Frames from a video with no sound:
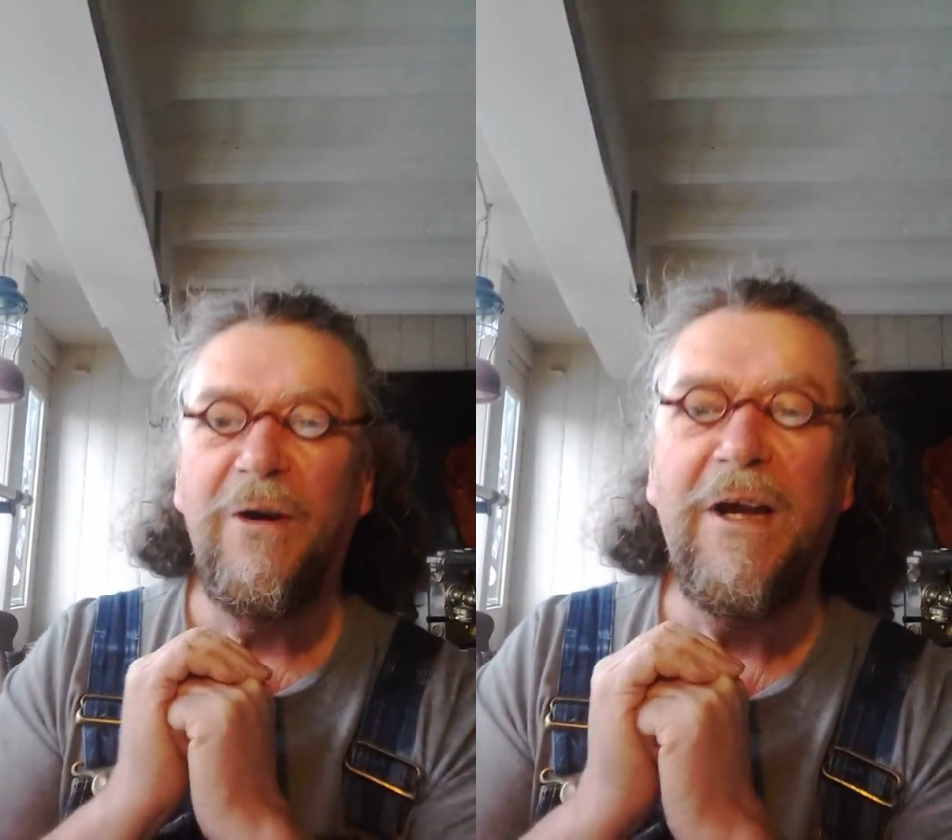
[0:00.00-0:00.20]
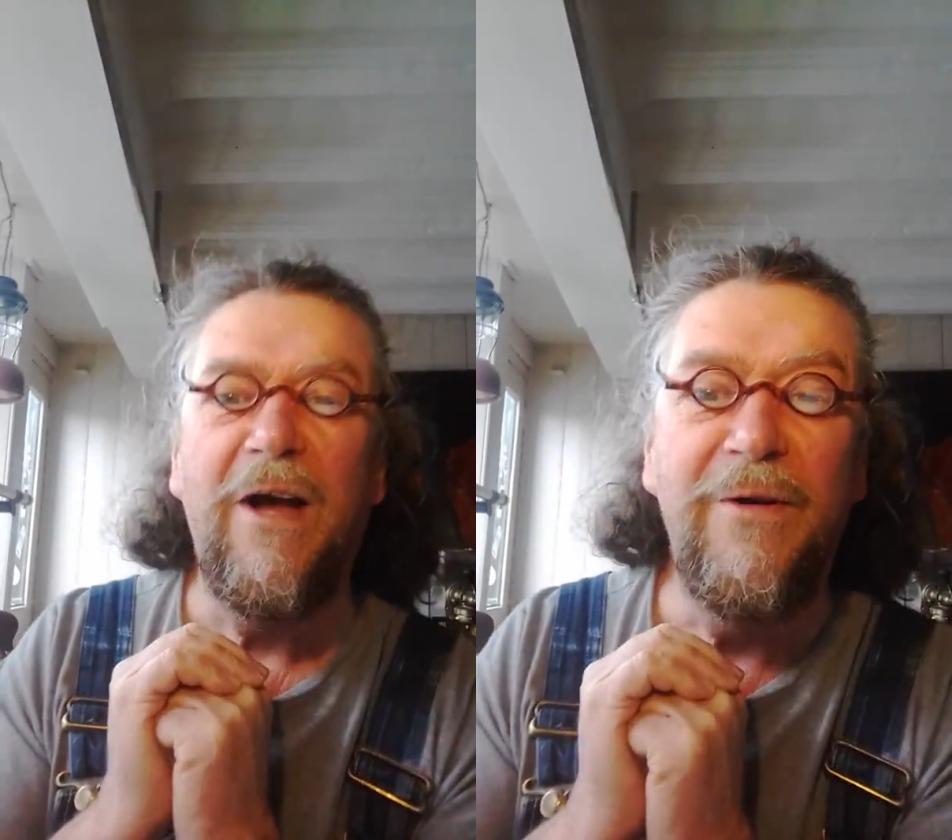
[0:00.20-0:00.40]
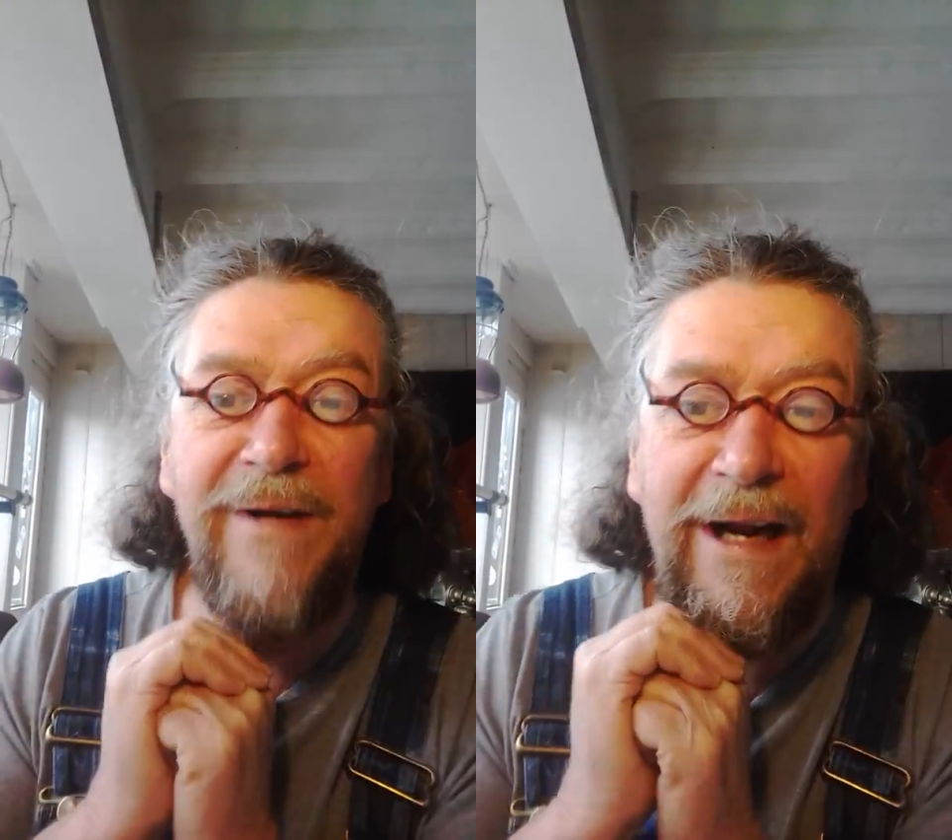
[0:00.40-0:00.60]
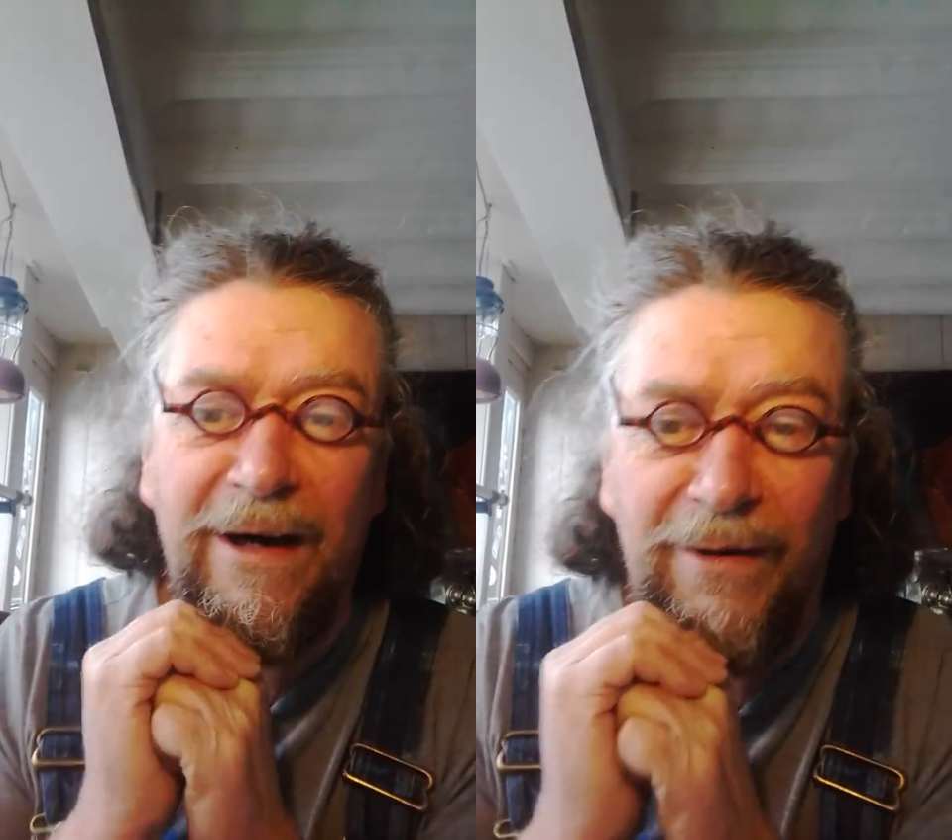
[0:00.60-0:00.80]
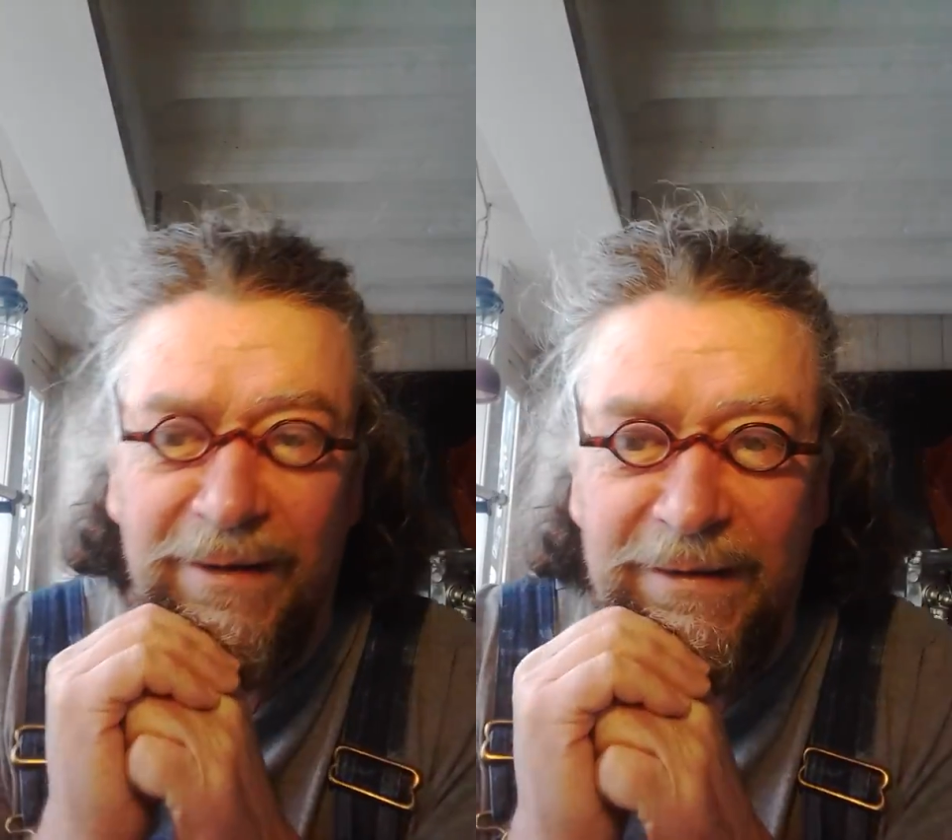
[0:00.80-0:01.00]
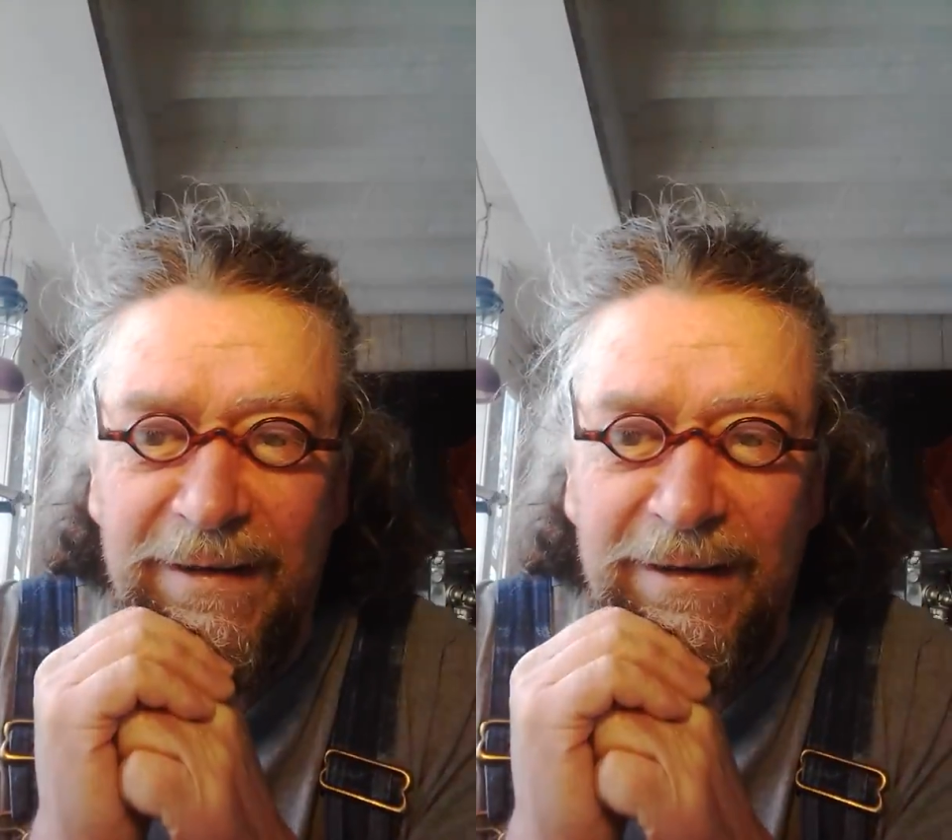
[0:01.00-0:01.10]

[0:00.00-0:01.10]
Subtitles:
got to go now.